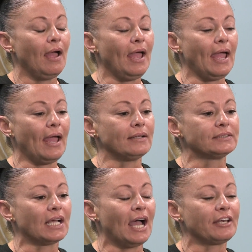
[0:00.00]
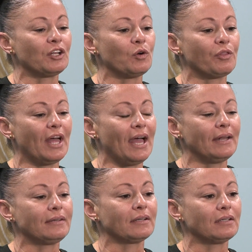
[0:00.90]
And I know
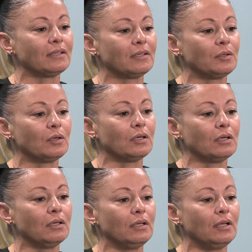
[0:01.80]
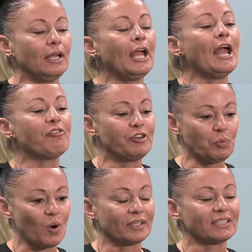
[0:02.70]
that
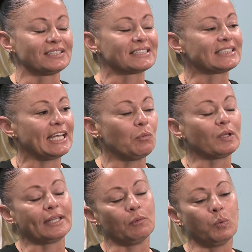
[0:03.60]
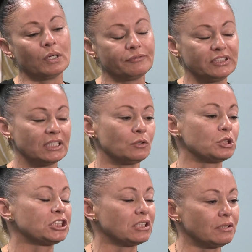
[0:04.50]
everyone can say what they would have done or
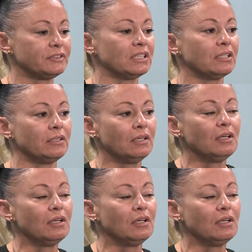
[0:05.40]
should have done,